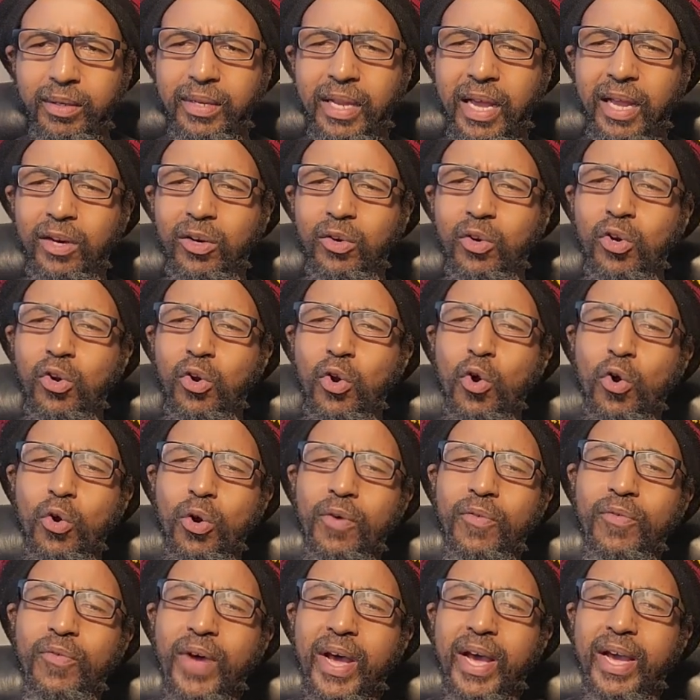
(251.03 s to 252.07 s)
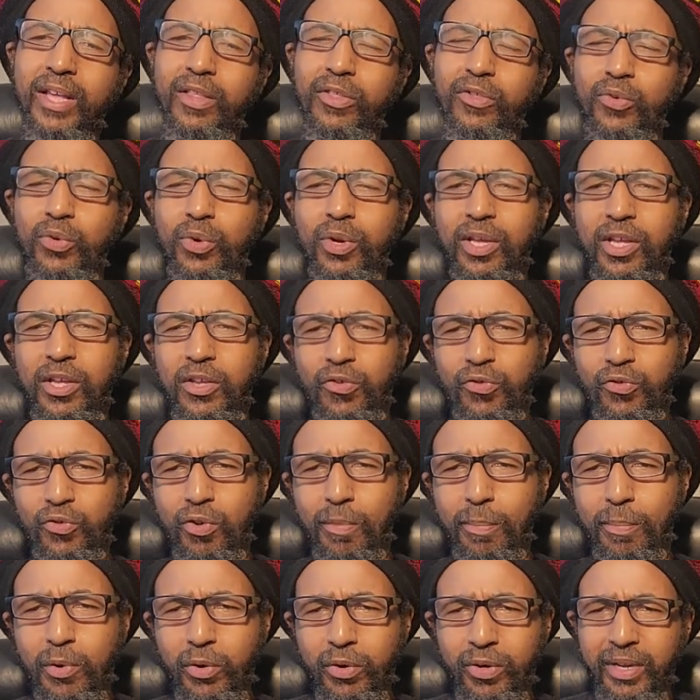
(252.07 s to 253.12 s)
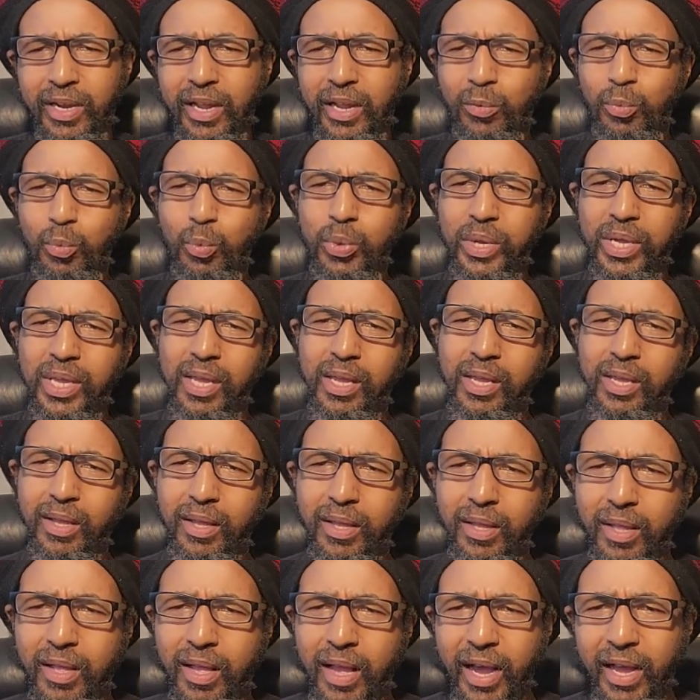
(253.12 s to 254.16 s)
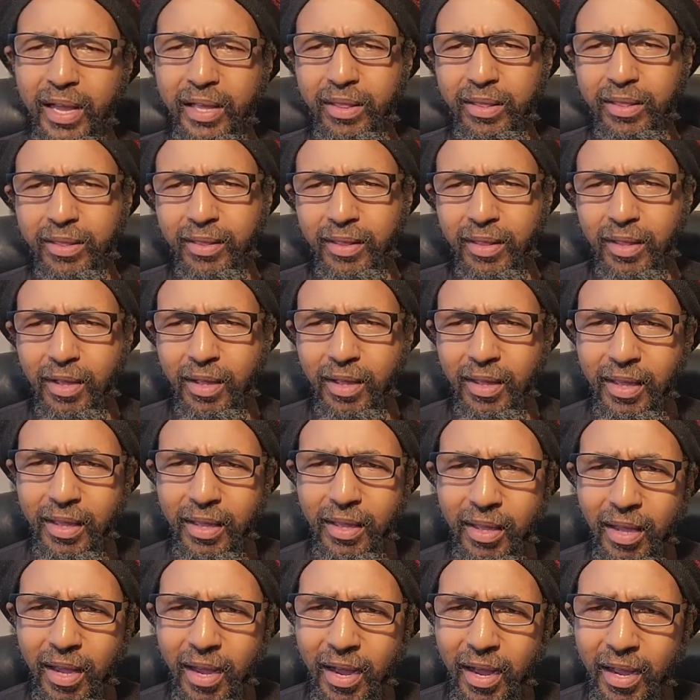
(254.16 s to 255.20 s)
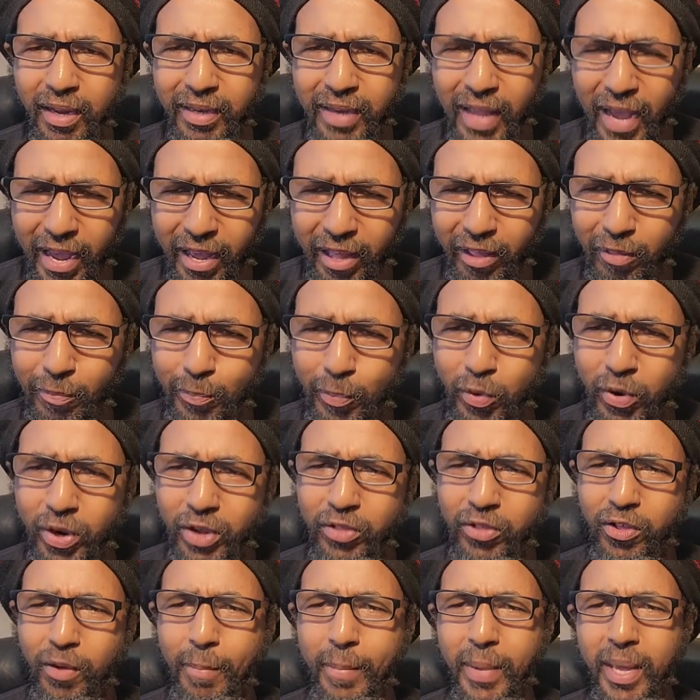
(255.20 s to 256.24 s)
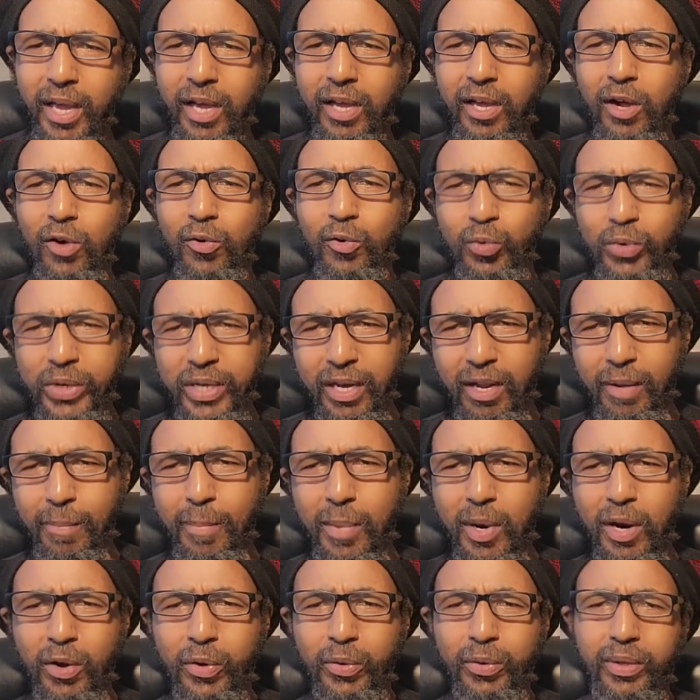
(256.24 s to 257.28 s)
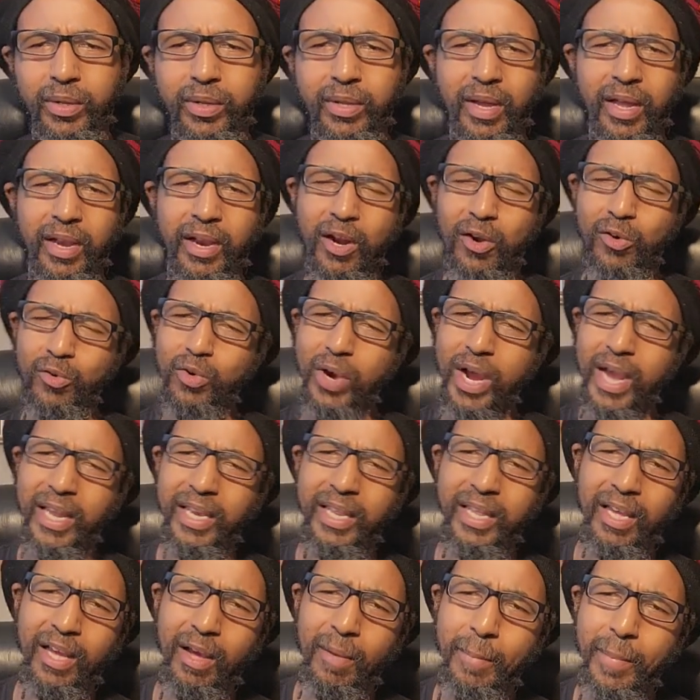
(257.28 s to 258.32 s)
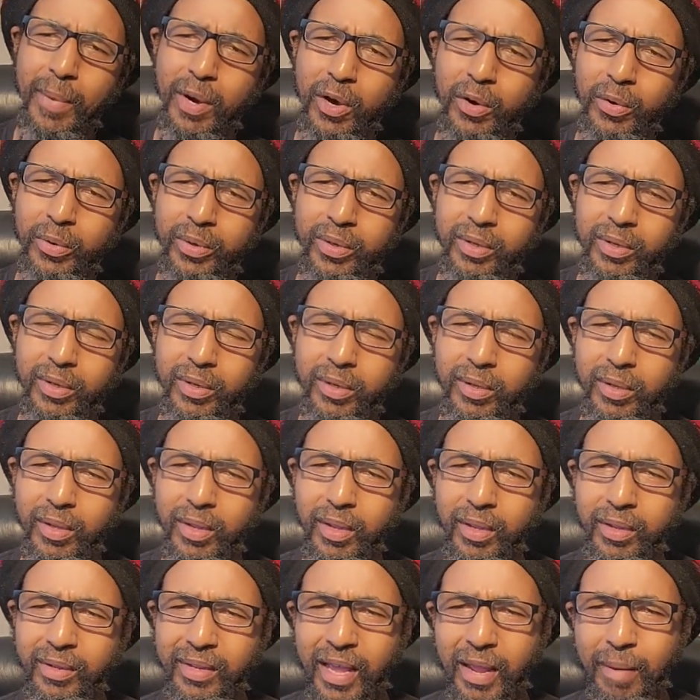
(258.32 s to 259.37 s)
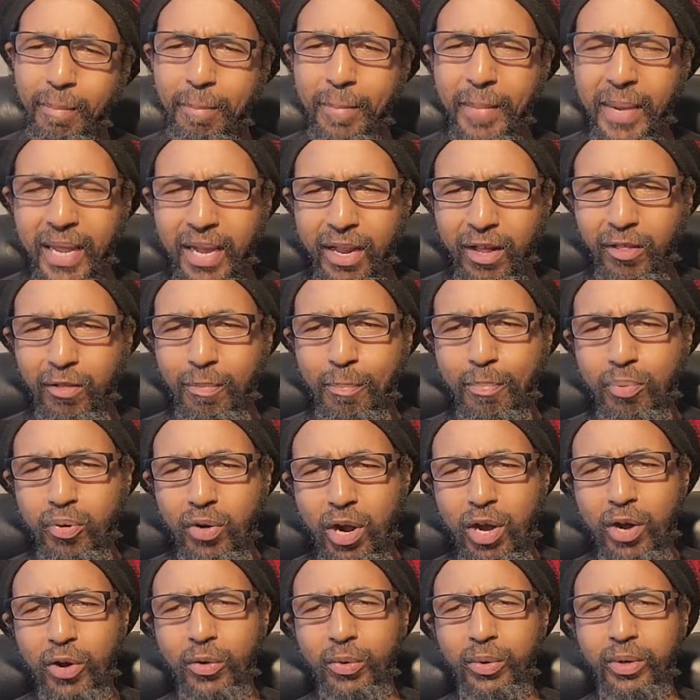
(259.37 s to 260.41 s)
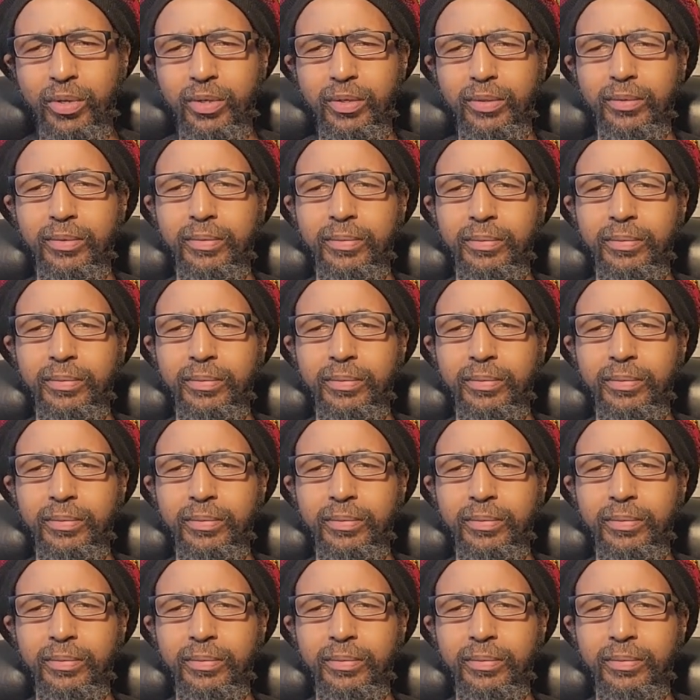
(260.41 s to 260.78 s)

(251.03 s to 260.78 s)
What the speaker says: that glorifies through the history book that we as diaspora in Jamaica read about and are writing about, that made us proud,